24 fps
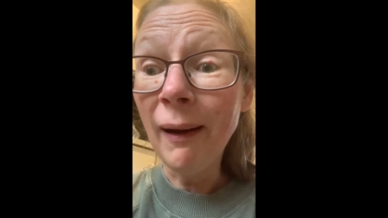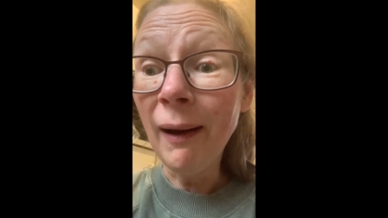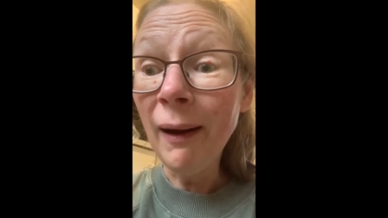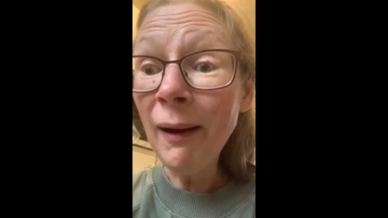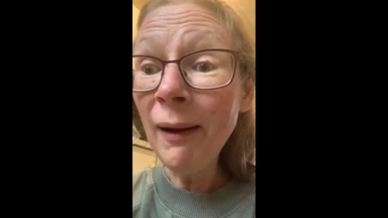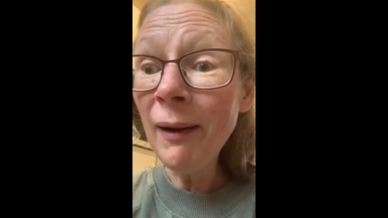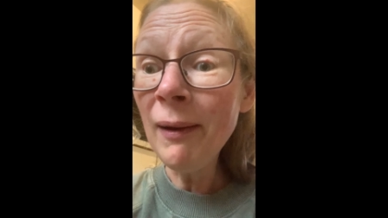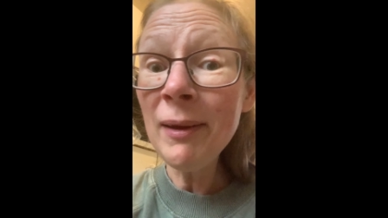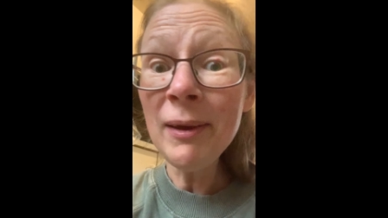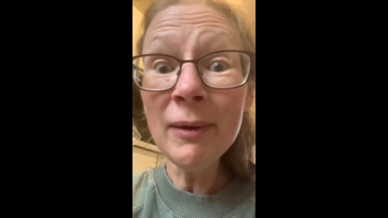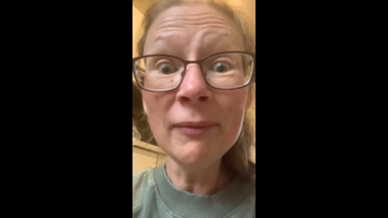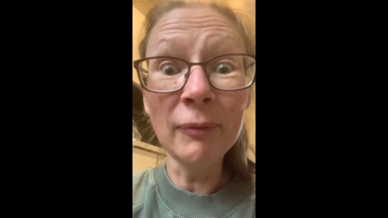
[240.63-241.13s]

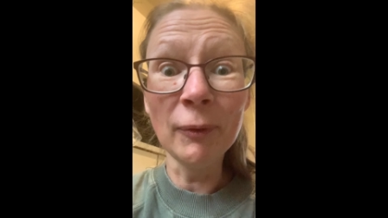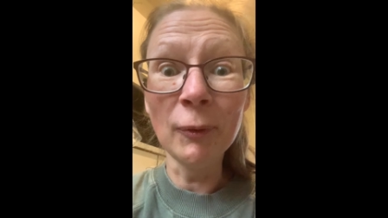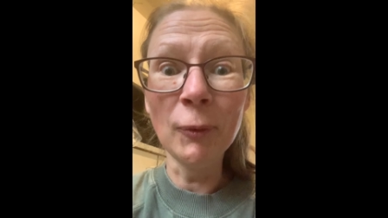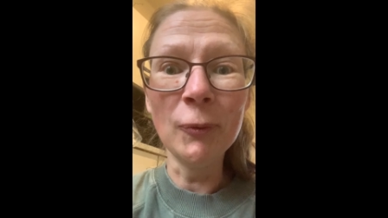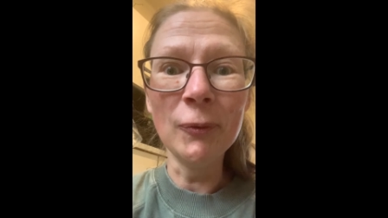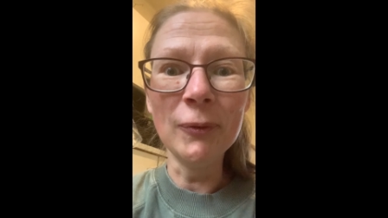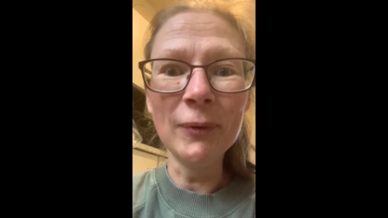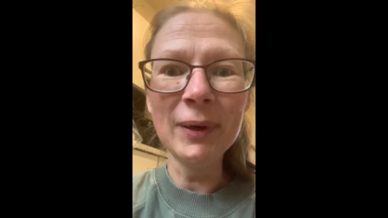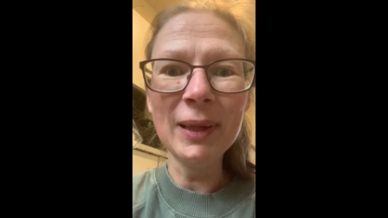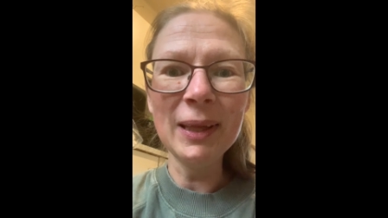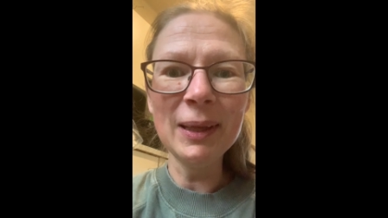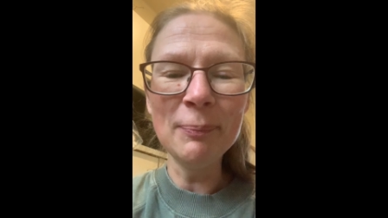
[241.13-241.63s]
I have
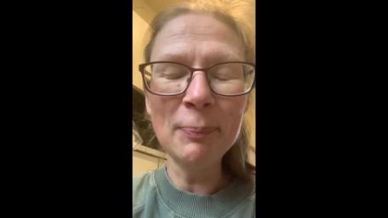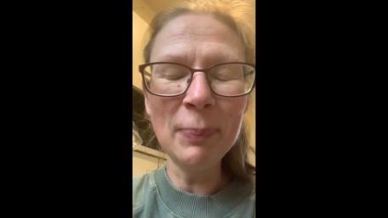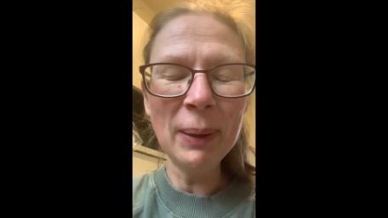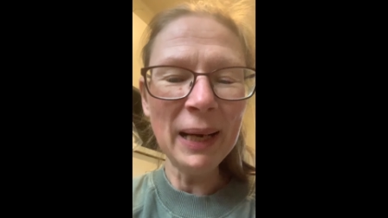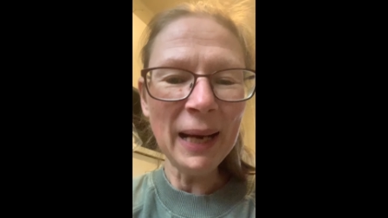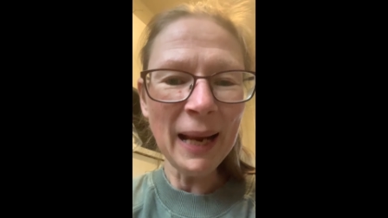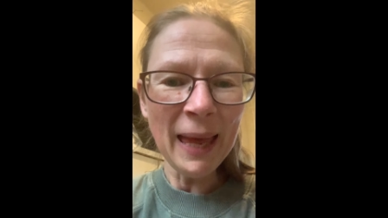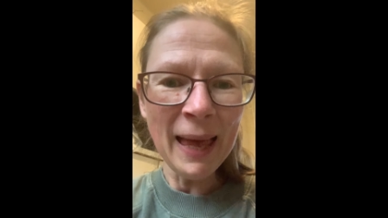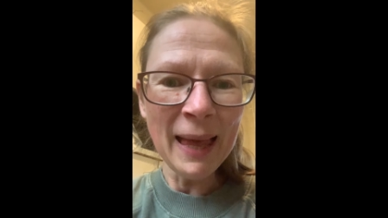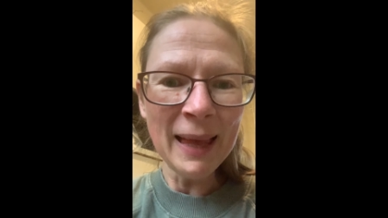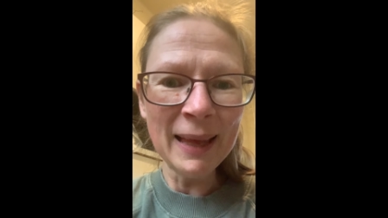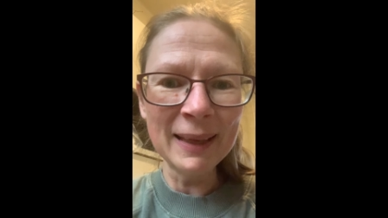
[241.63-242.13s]
already
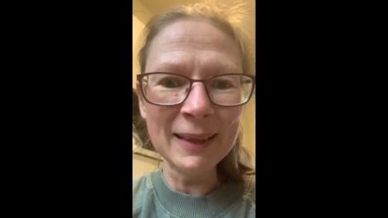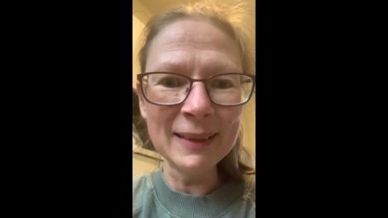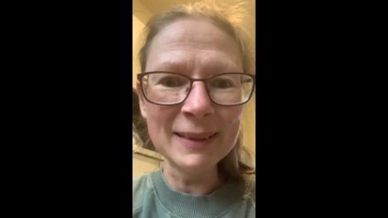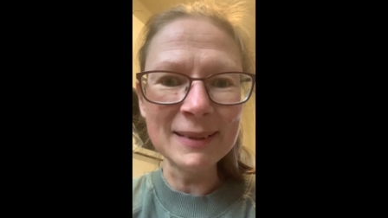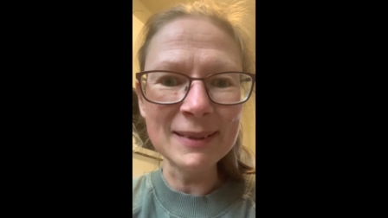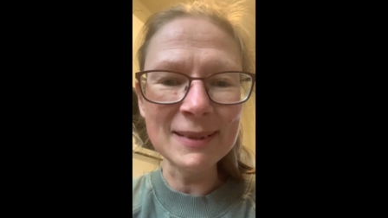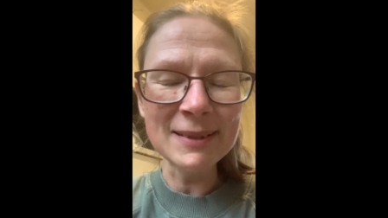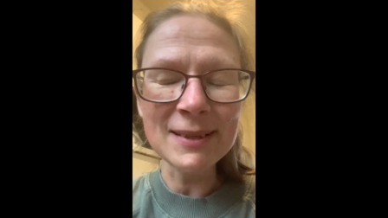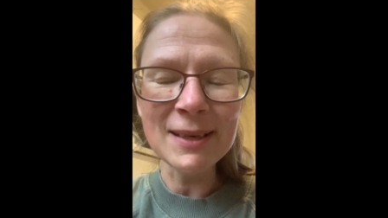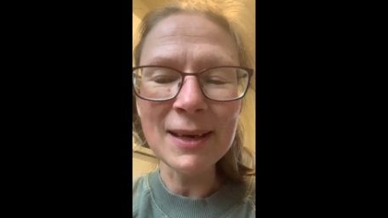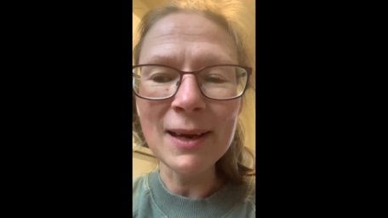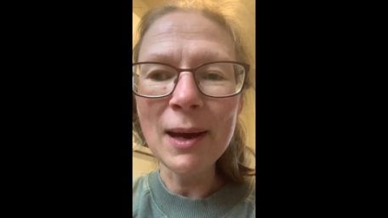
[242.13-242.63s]

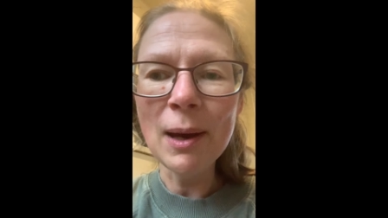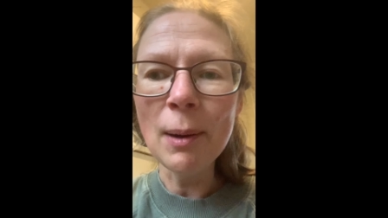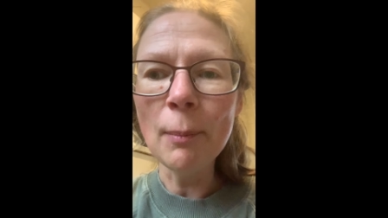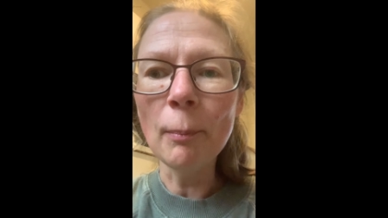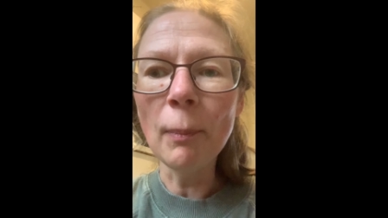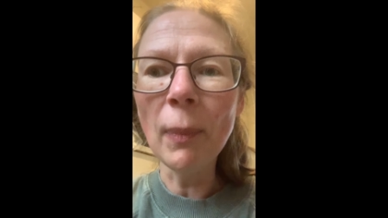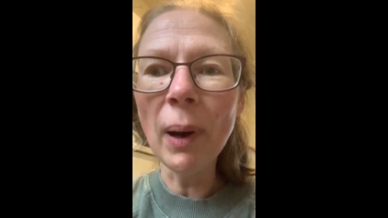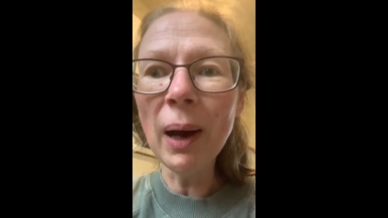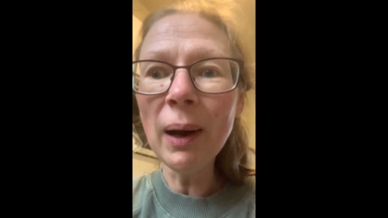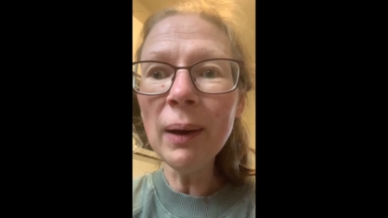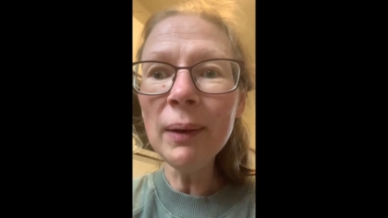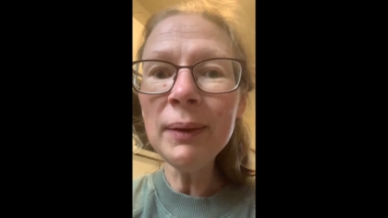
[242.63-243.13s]
planned
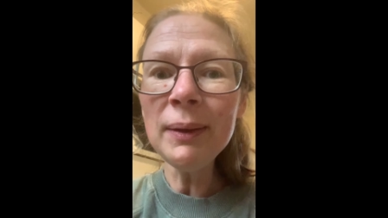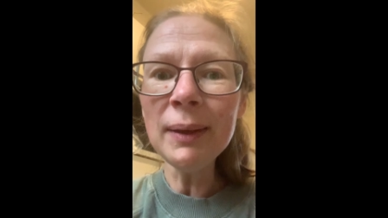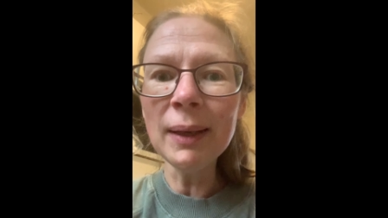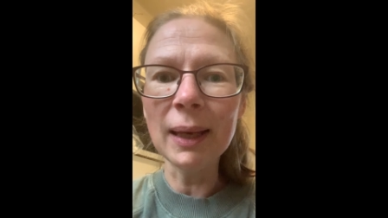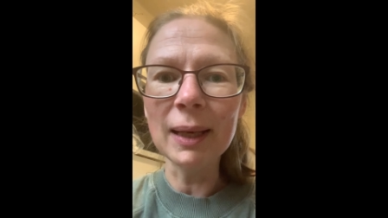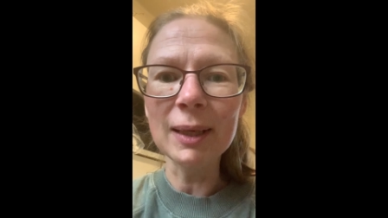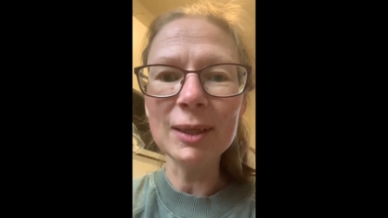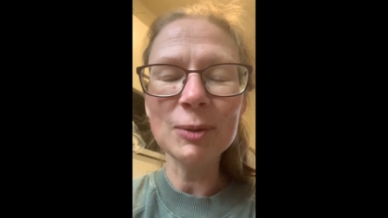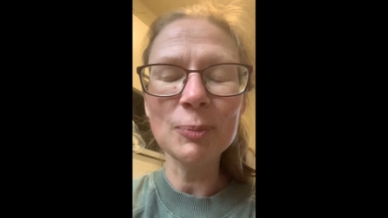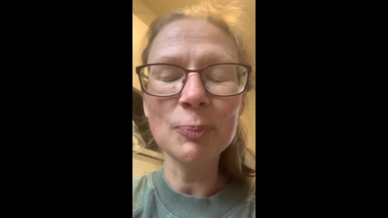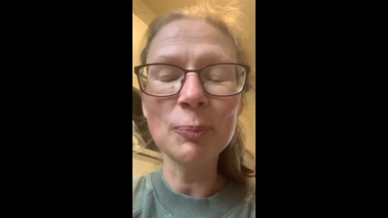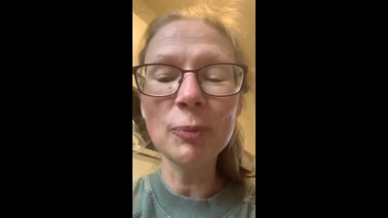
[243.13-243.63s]
my
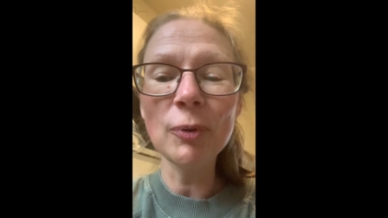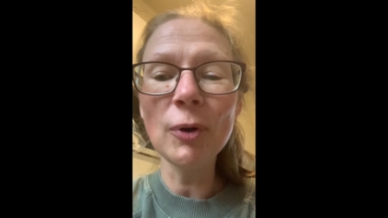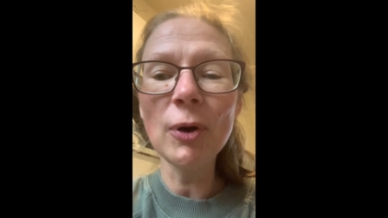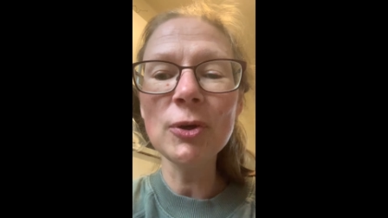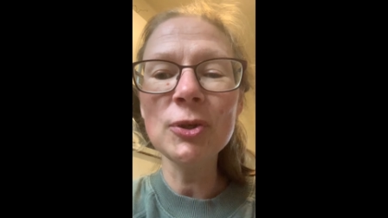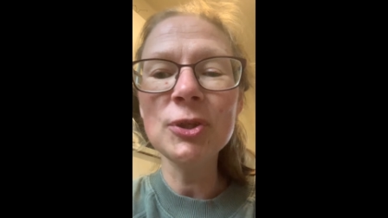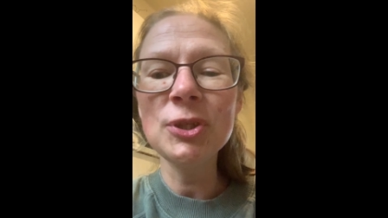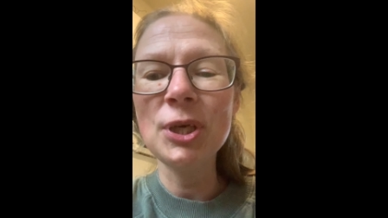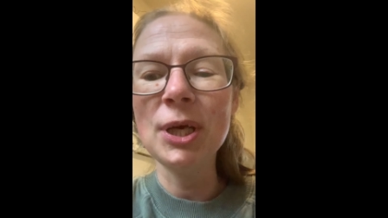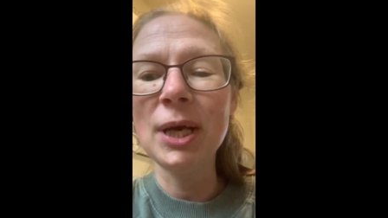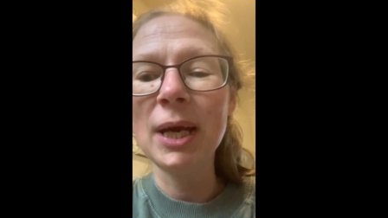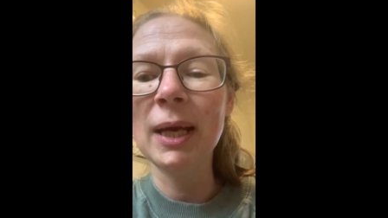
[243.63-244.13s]
next
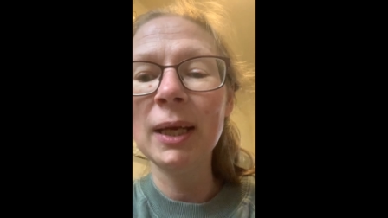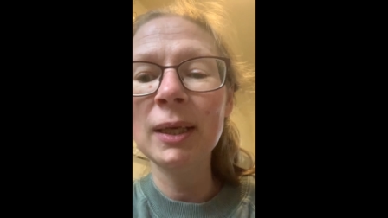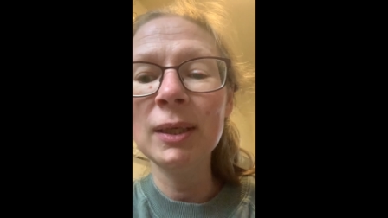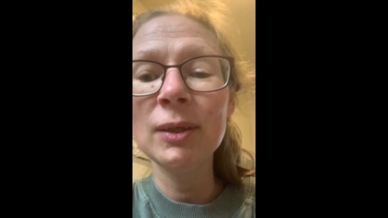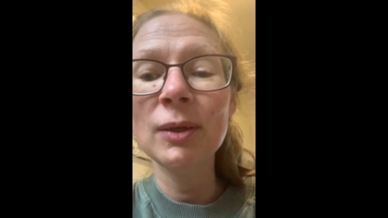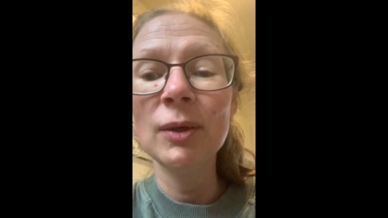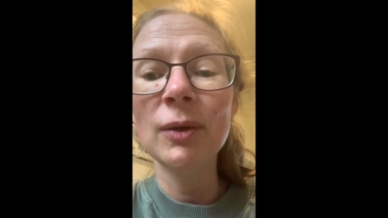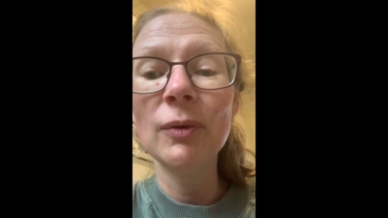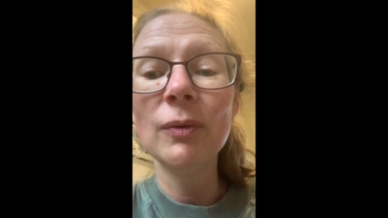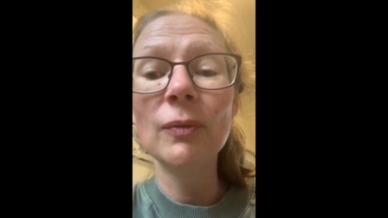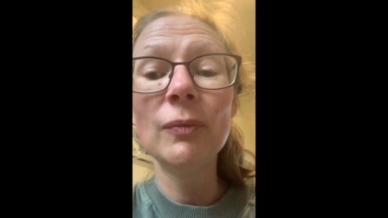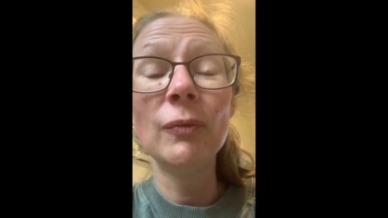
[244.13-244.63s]
project
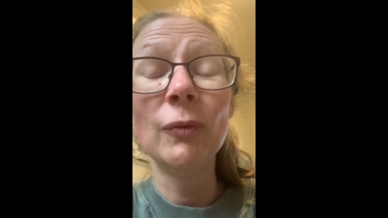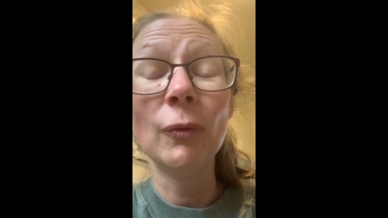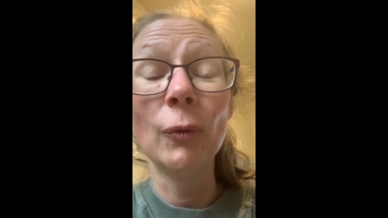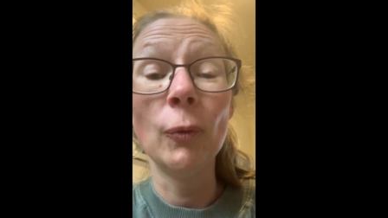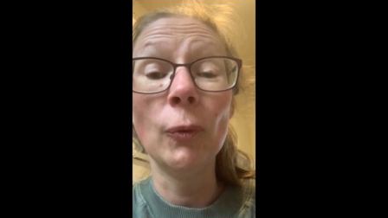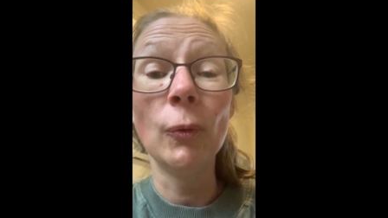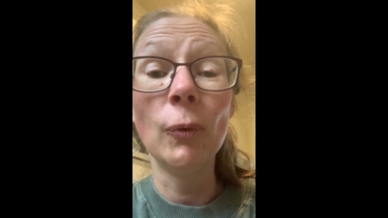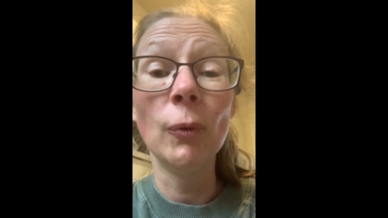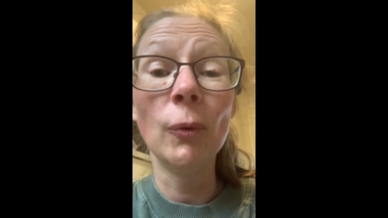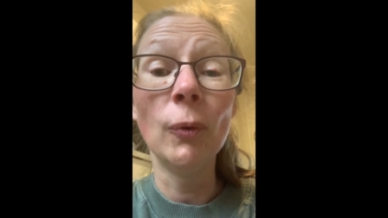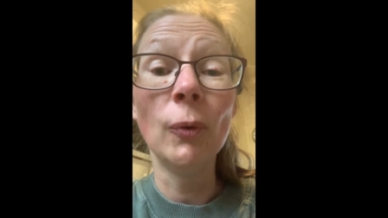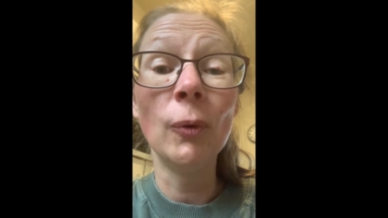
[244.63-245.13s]

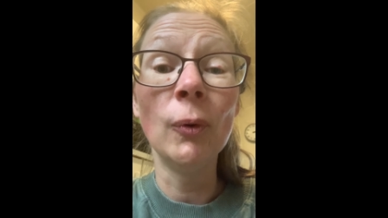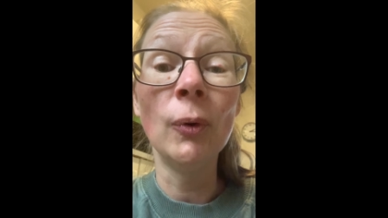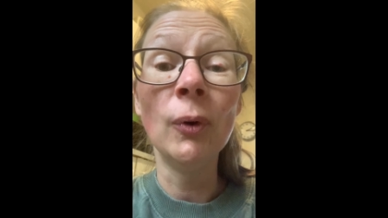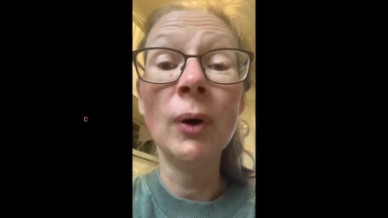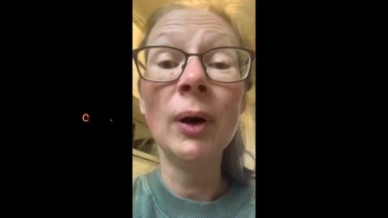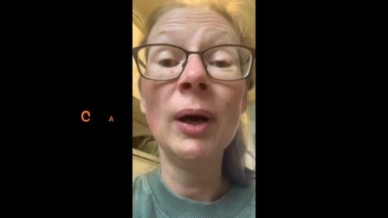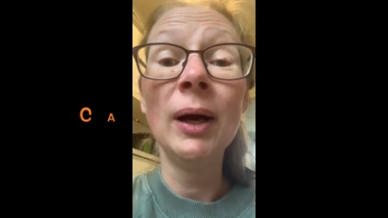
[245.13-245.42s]
for